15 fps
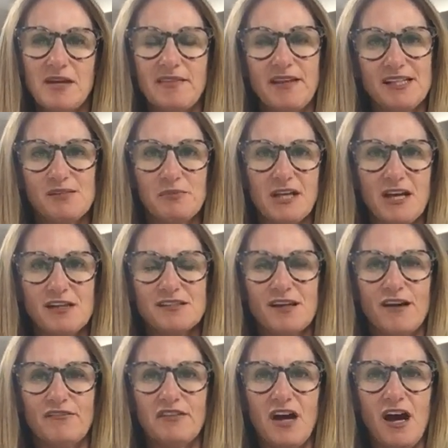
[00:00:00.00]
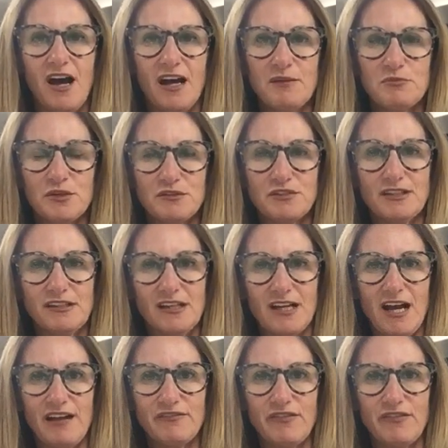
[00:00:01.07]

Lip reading: and that's because of the high protein and high